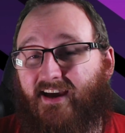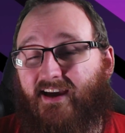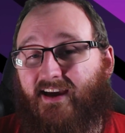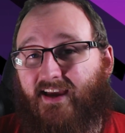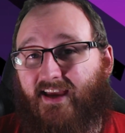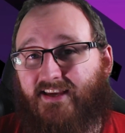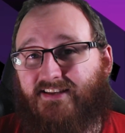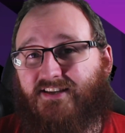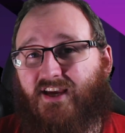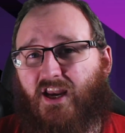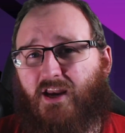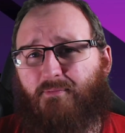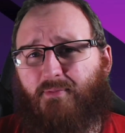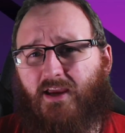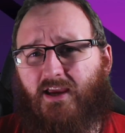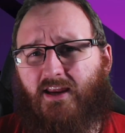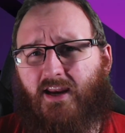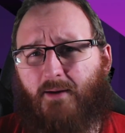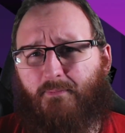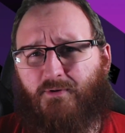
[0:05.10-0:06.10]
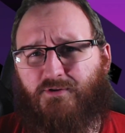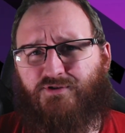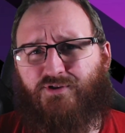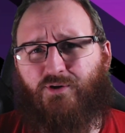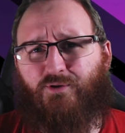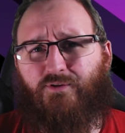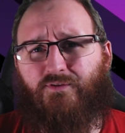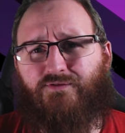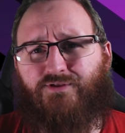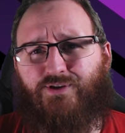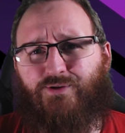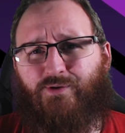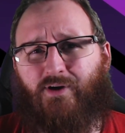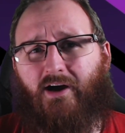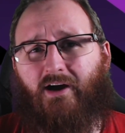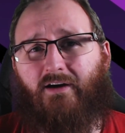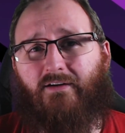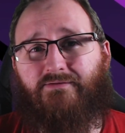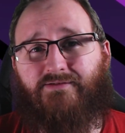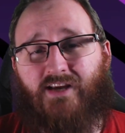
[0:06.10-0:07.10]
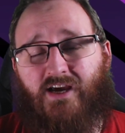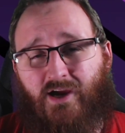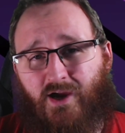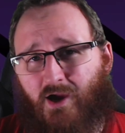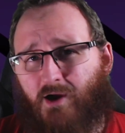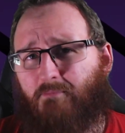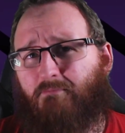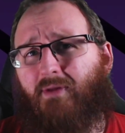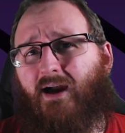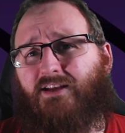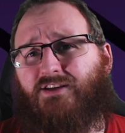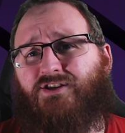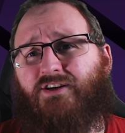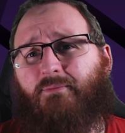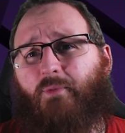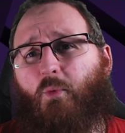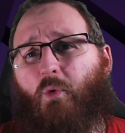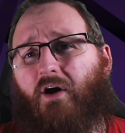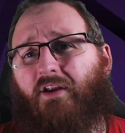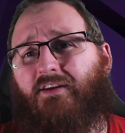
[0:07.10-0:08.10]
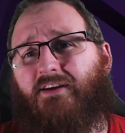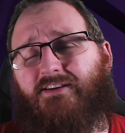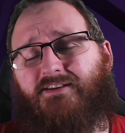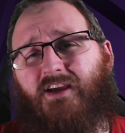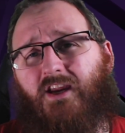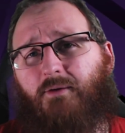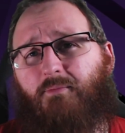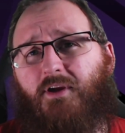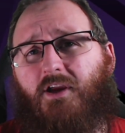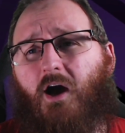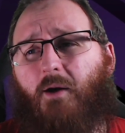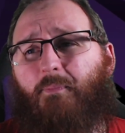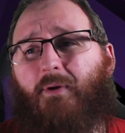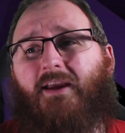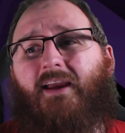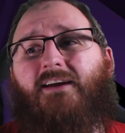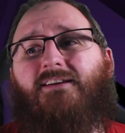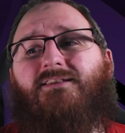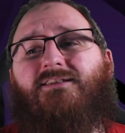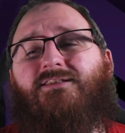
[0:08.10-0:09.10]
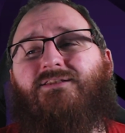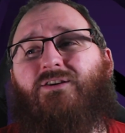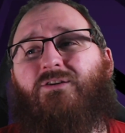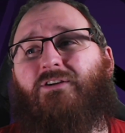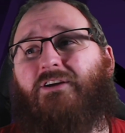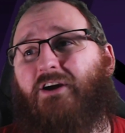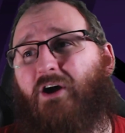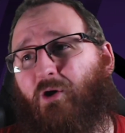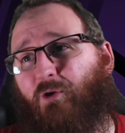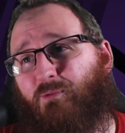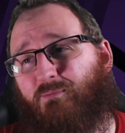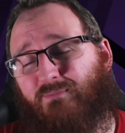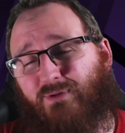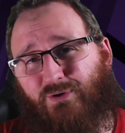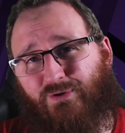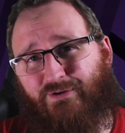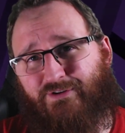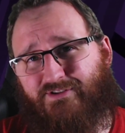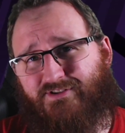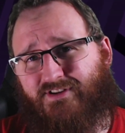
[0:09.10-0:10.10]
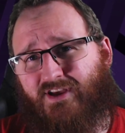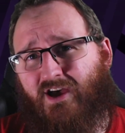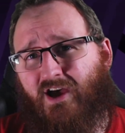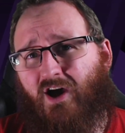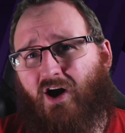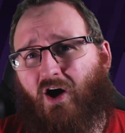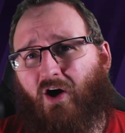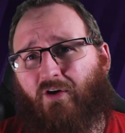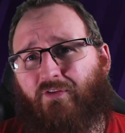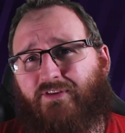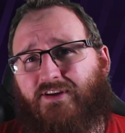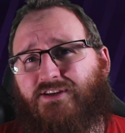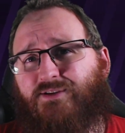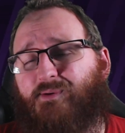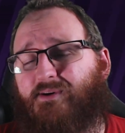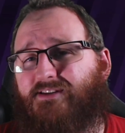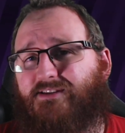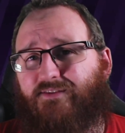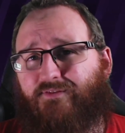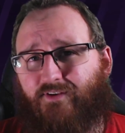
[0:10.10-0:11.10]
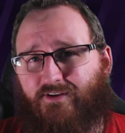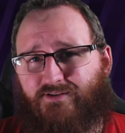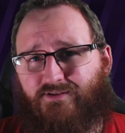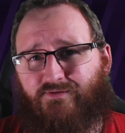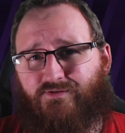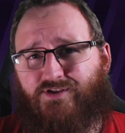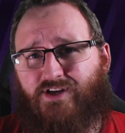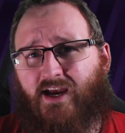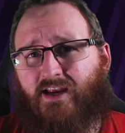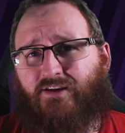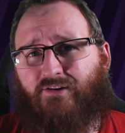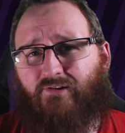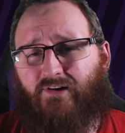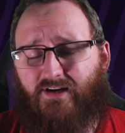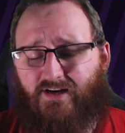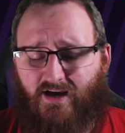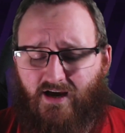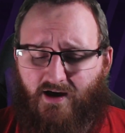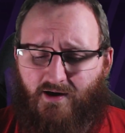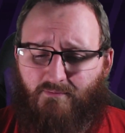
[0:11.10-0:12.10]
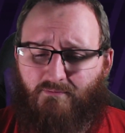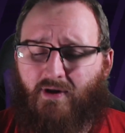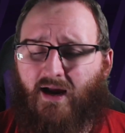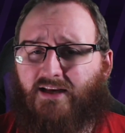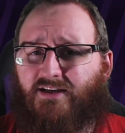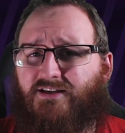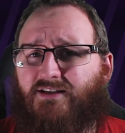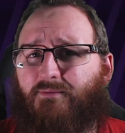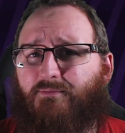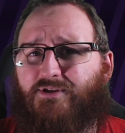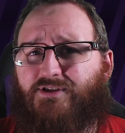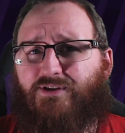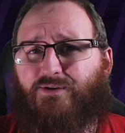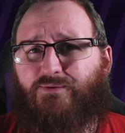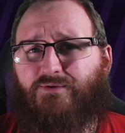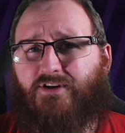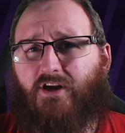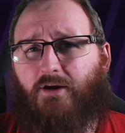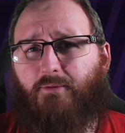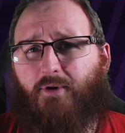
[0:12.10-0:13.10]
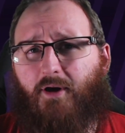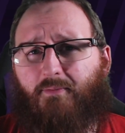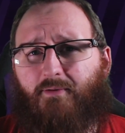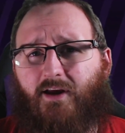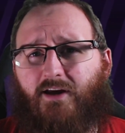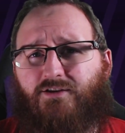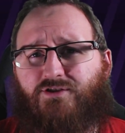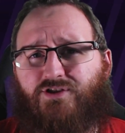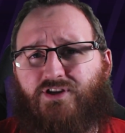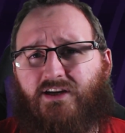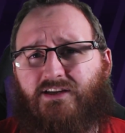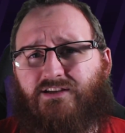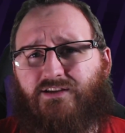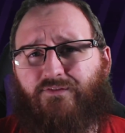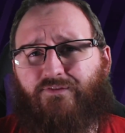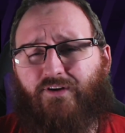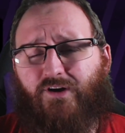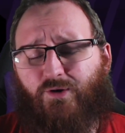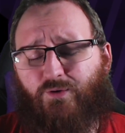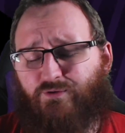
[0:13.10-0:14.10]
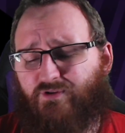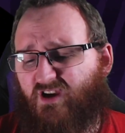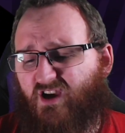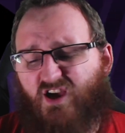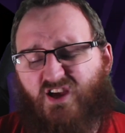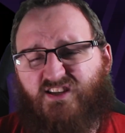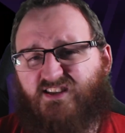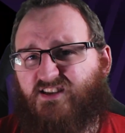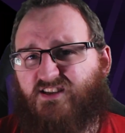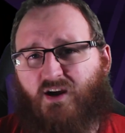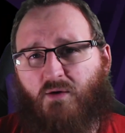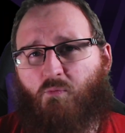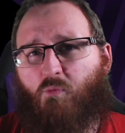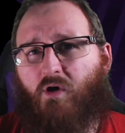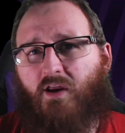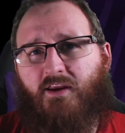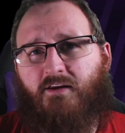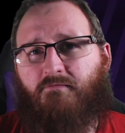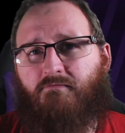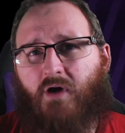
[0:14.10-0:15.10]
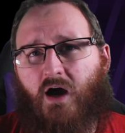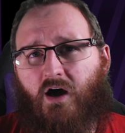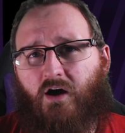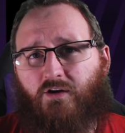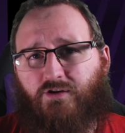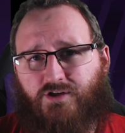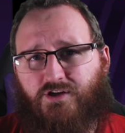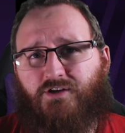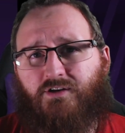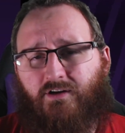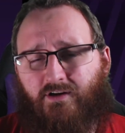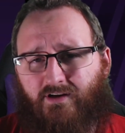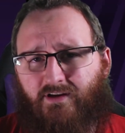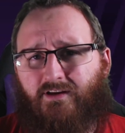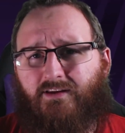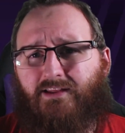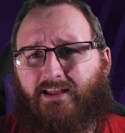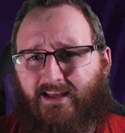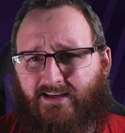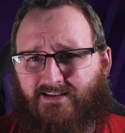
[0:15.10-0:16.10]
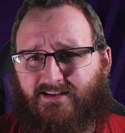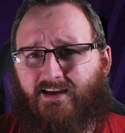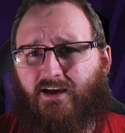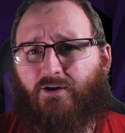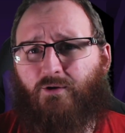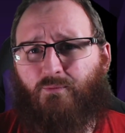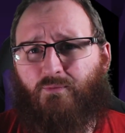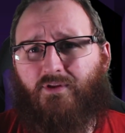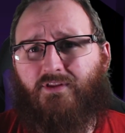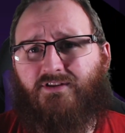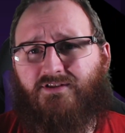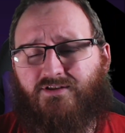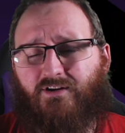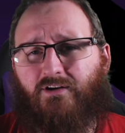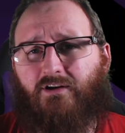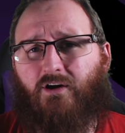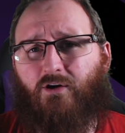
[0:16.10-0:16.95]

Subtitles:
is going to be an episode of two halves. Match number 1 is going to be up against Solihull Moors on the 21st of January. Match number 2 is going to be up against Chesterfield somewhere in March. Let's get on with the Solihull